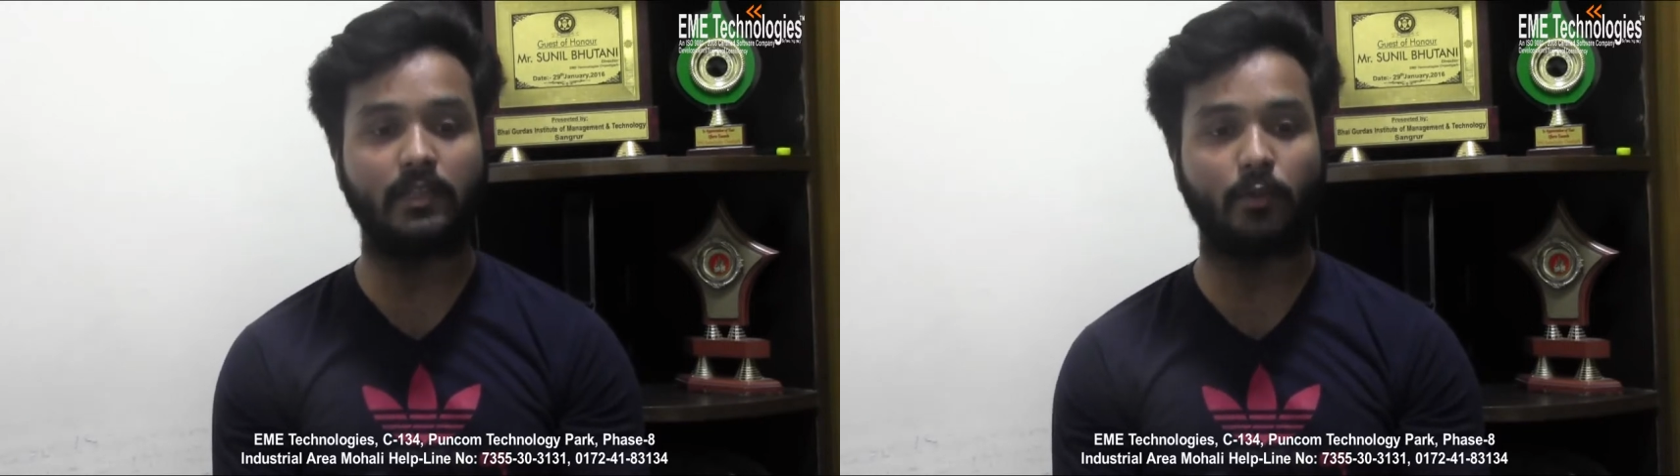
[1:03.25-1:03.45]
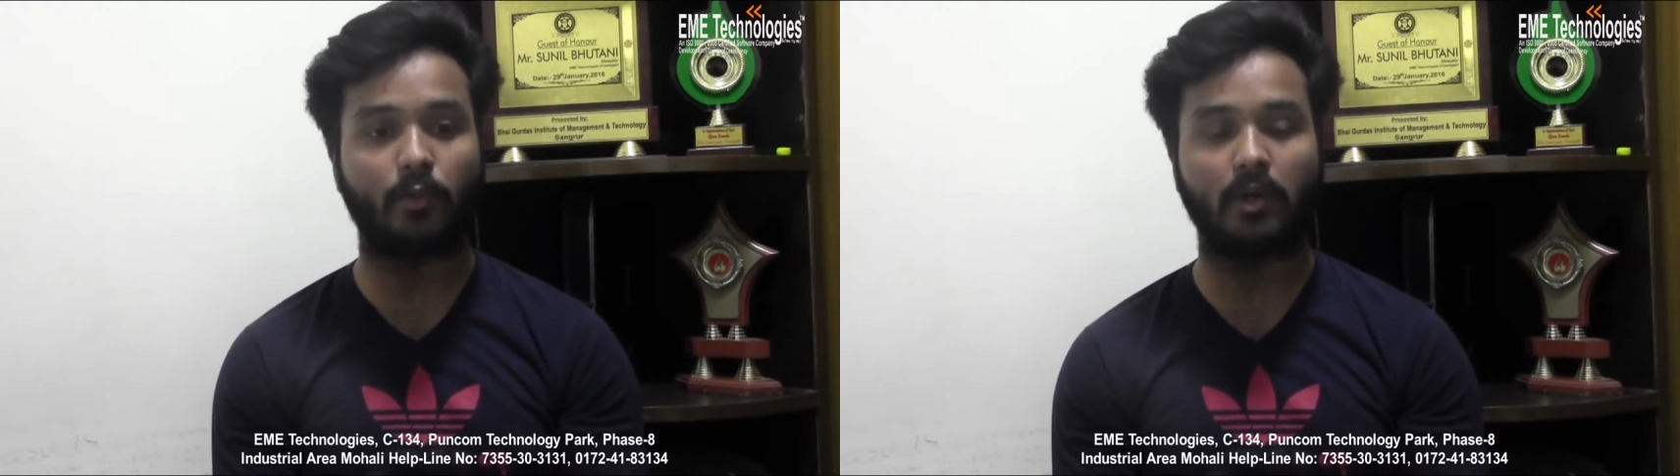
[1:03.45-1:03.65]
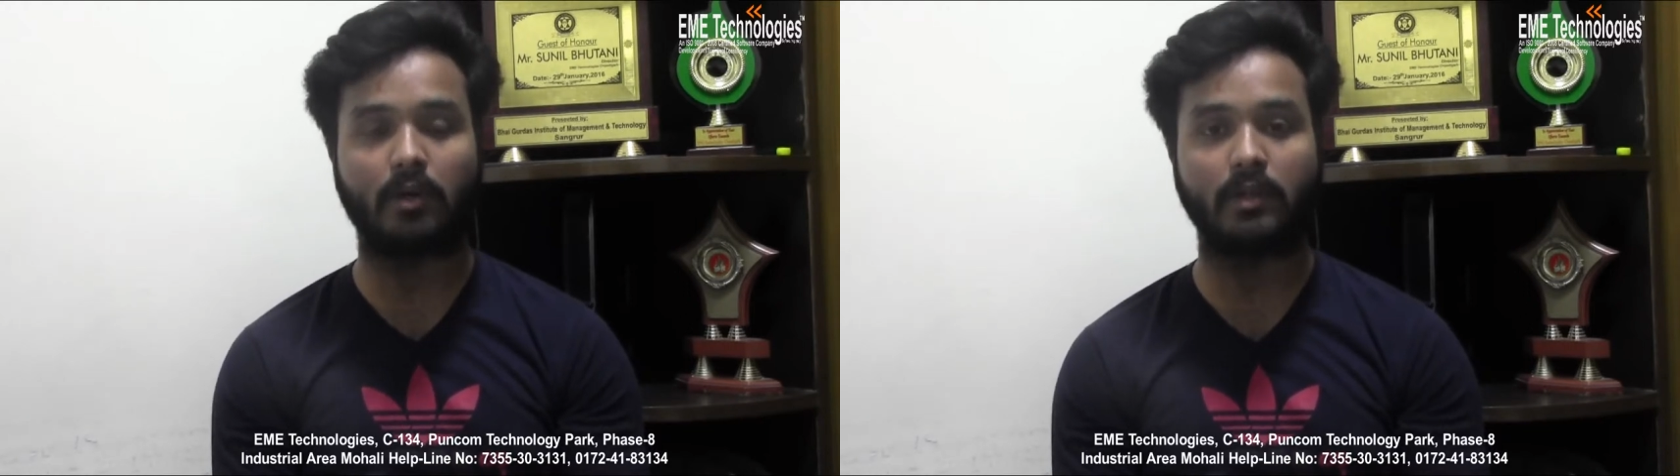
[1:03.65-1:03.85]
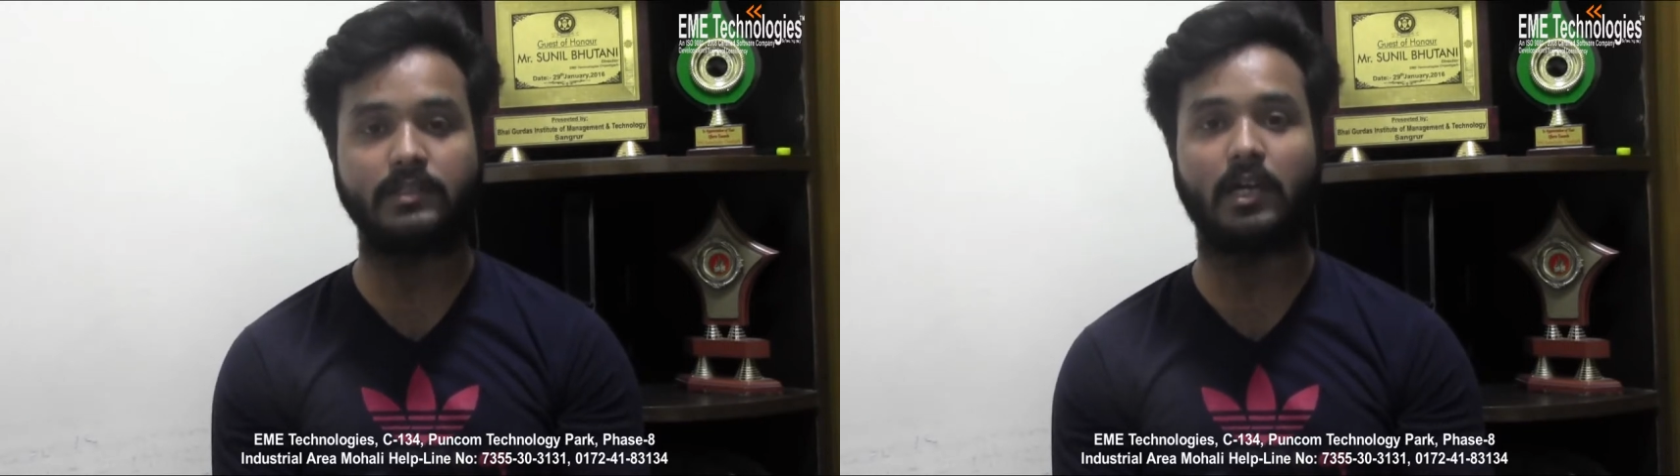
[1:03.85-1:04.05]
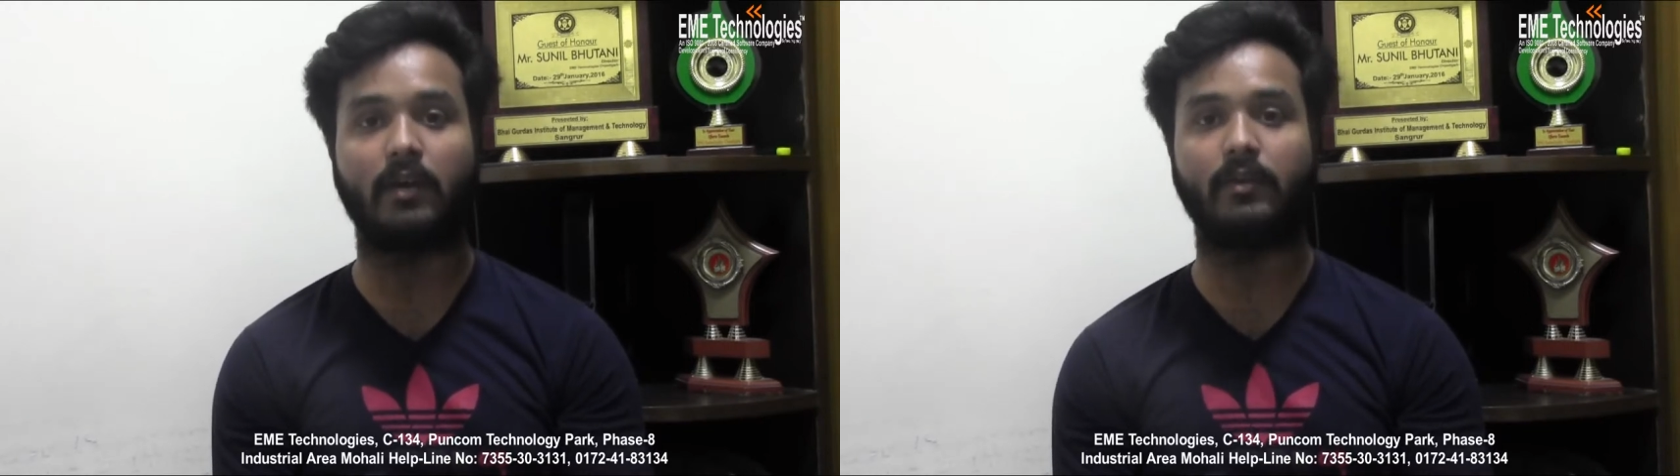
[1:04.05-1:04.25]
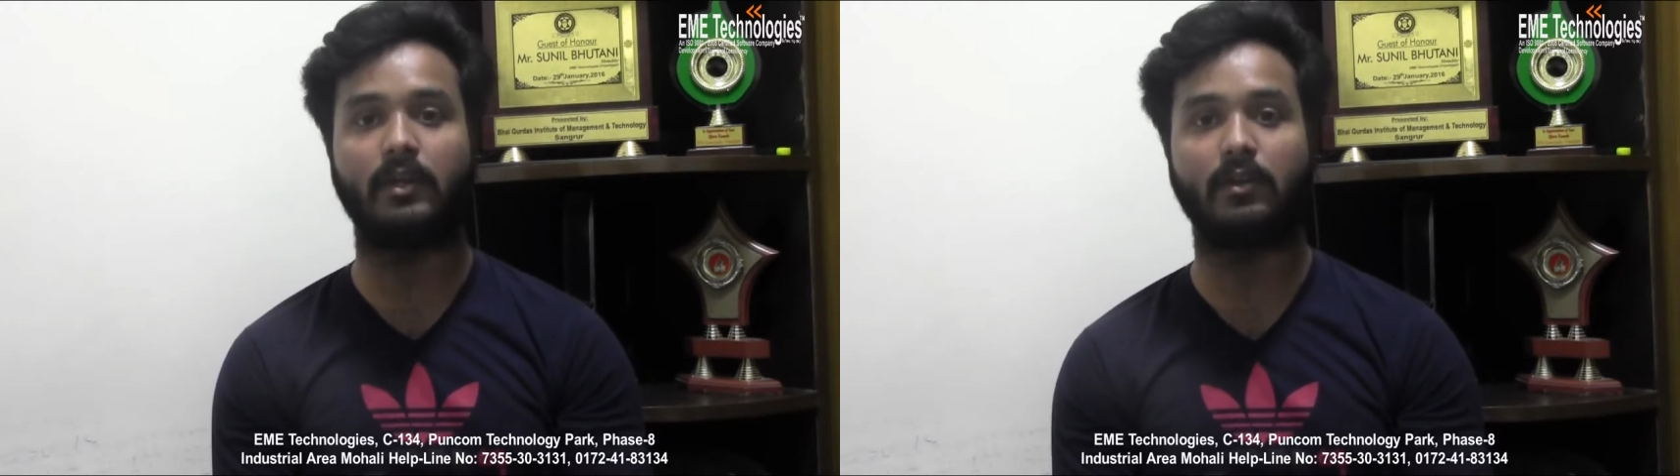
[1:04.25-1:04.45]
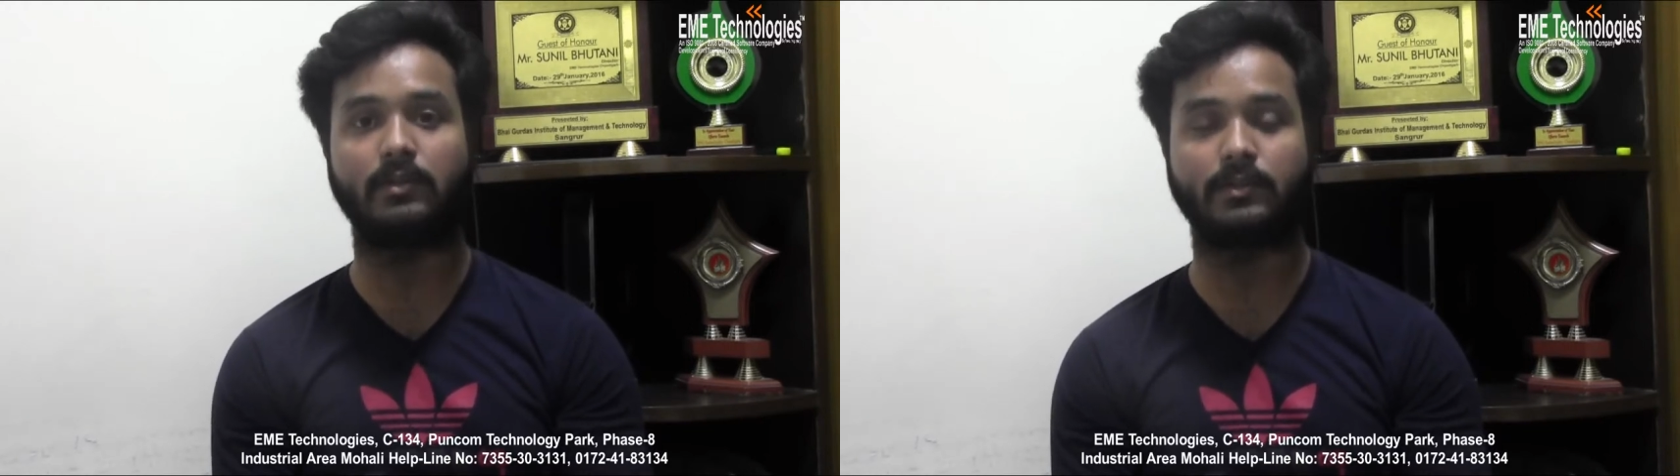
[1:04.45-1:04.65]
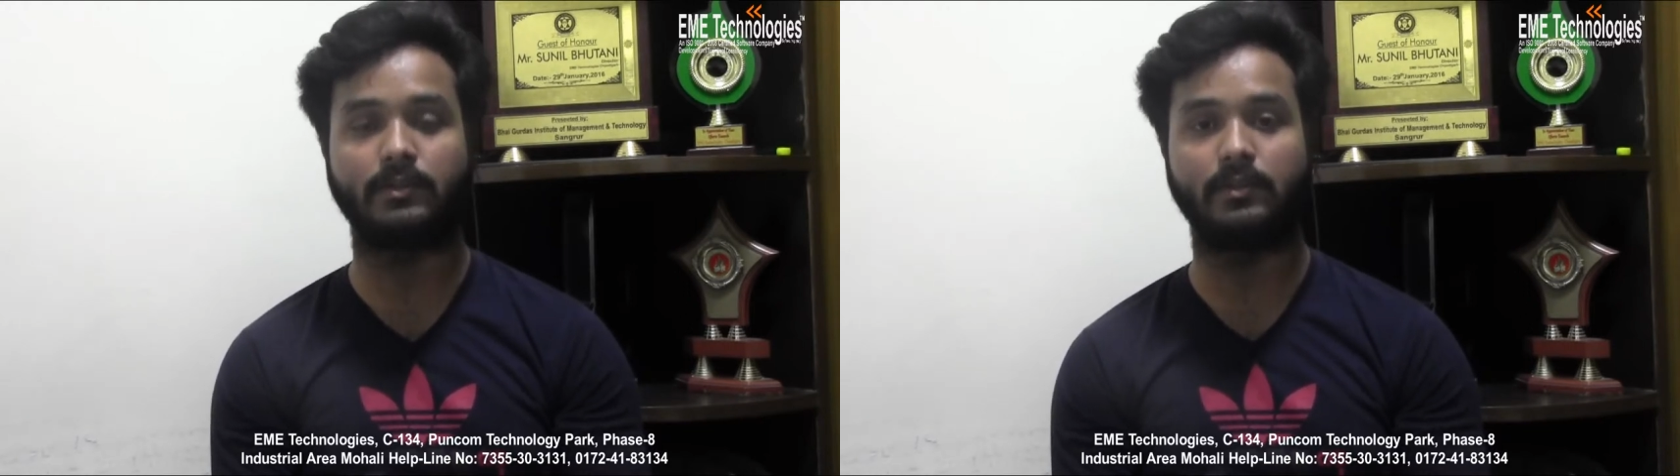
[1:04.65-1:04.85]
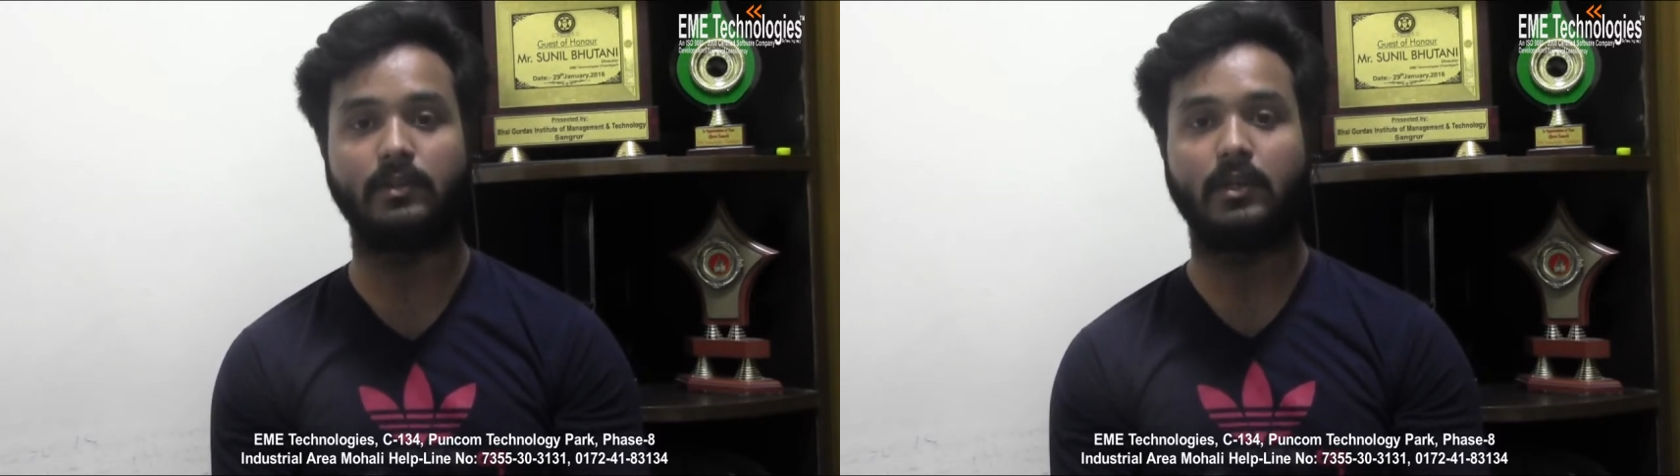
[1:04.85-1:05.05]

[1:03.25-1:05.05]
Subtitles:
to work on Java also.